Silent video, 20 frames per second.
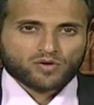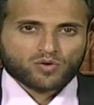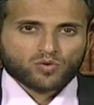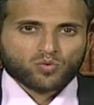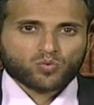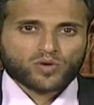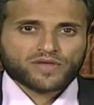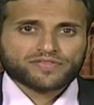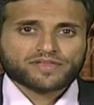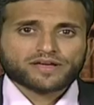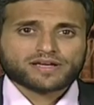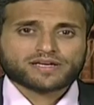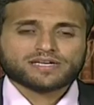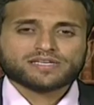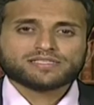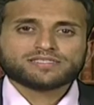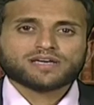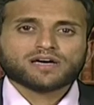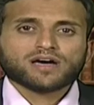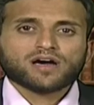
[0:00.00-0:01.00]
When the
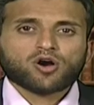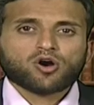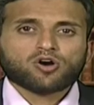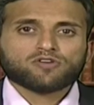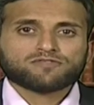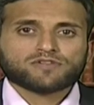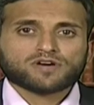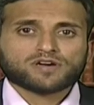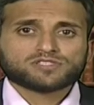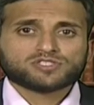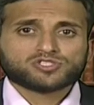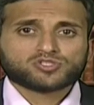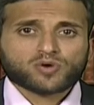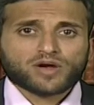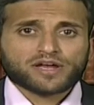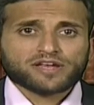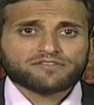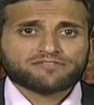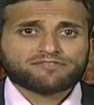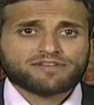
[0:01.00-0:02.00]
Karta of a
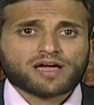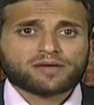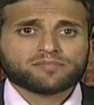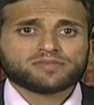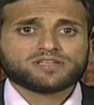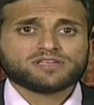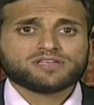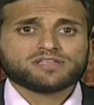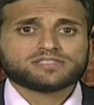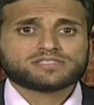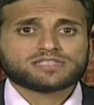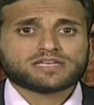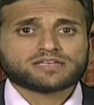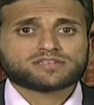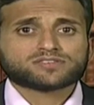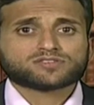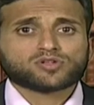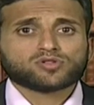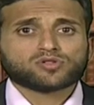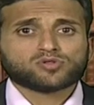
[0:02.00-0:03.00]
joint family
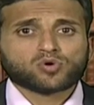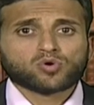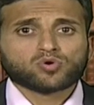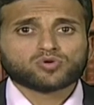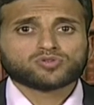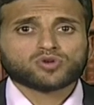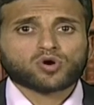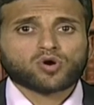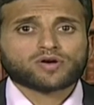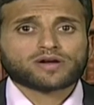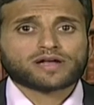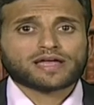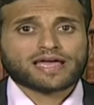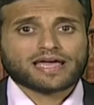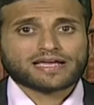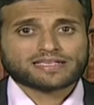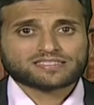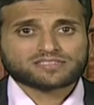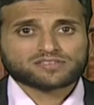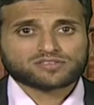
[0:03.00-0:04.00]
takes a loan or
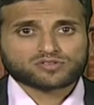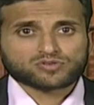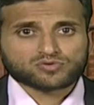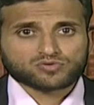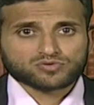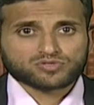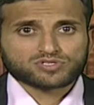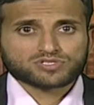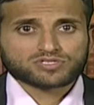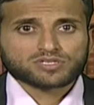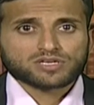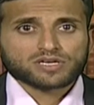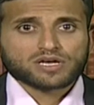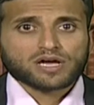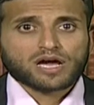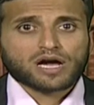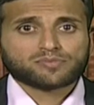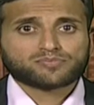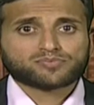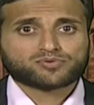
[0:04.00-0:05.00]
executes
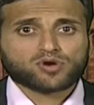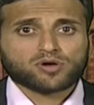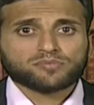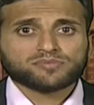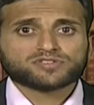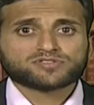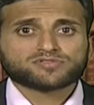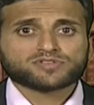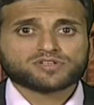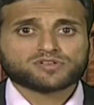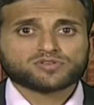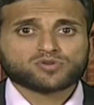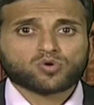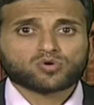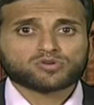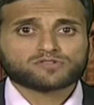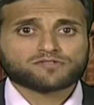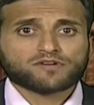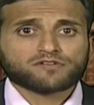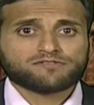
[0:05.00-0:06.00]
a promissory
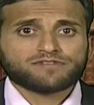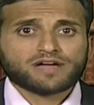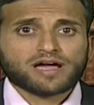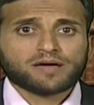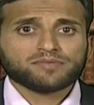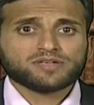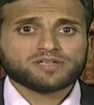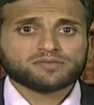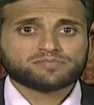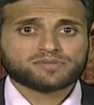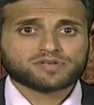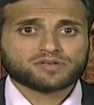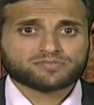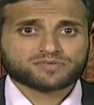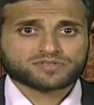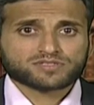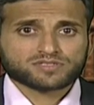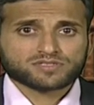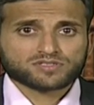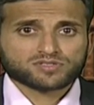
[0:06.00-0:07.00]
note for family
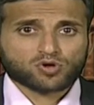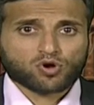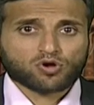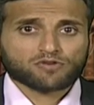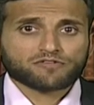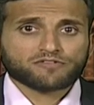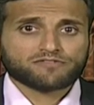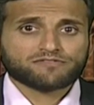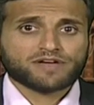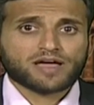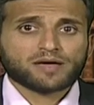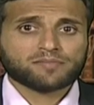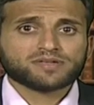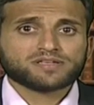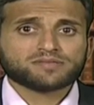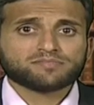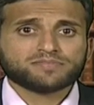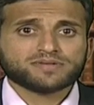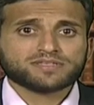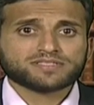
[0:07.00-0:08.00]
purposes or for
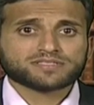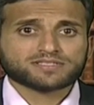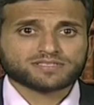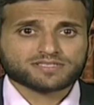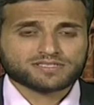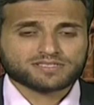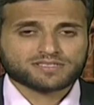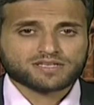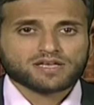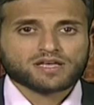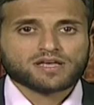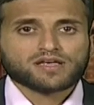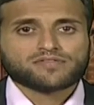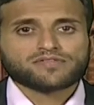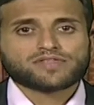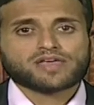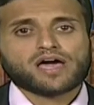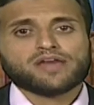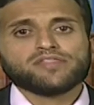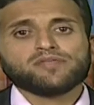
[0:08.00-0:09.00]
family business,
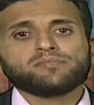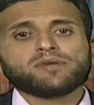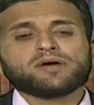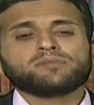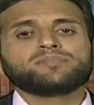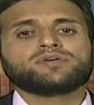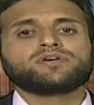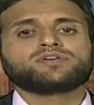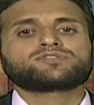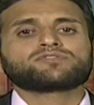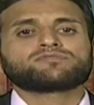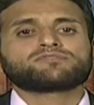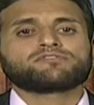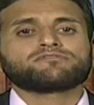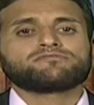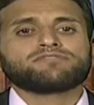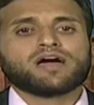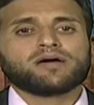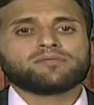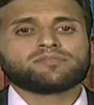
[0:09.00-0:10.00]
the other members of the
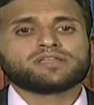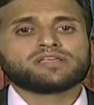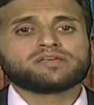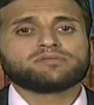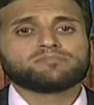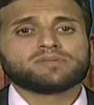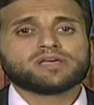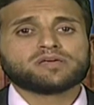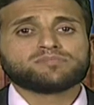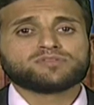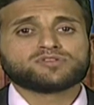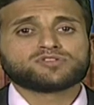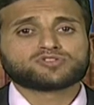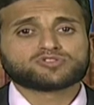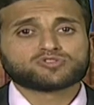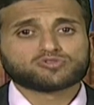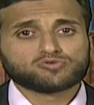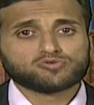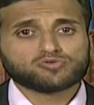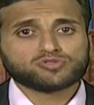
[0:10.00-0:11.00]
family may be
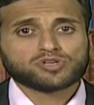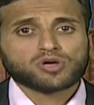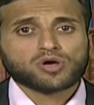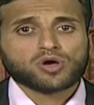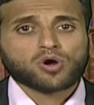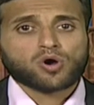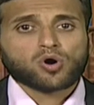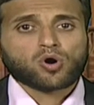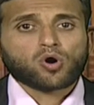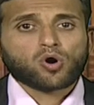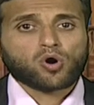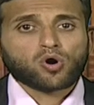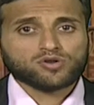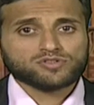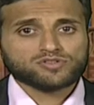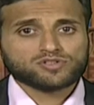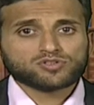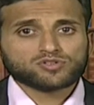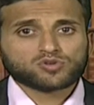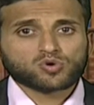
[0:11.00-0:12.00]
sued
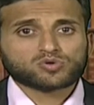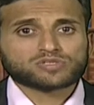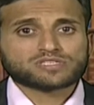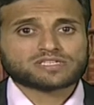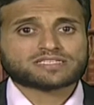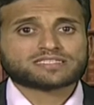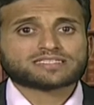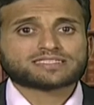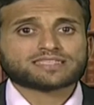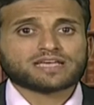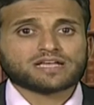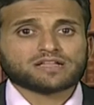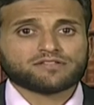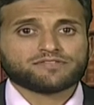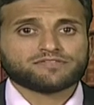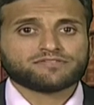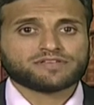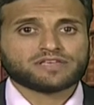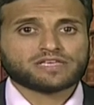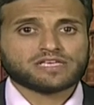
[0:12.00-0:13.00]
on the note
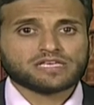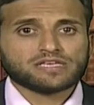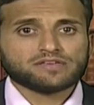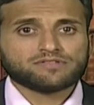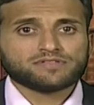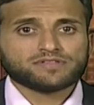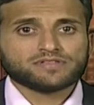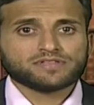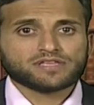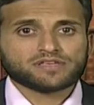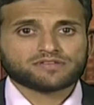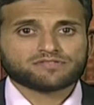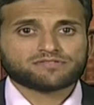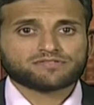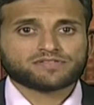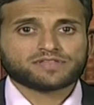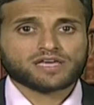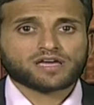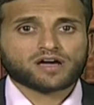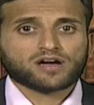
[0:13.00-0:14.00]
itself, even if
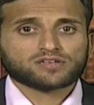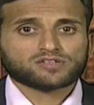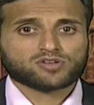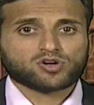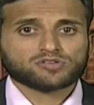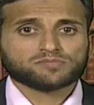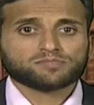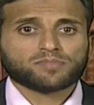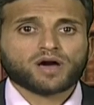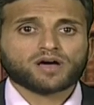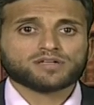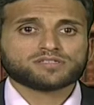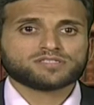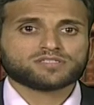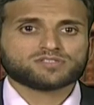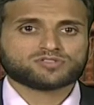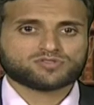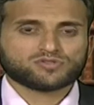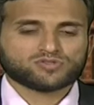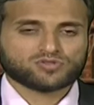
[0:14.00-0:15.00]
they are not
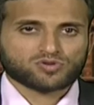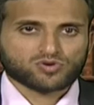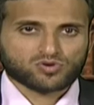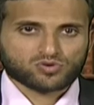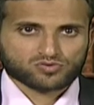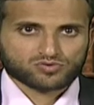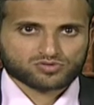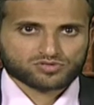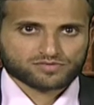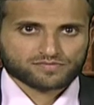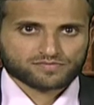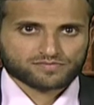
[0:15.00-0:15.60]
parties to the note.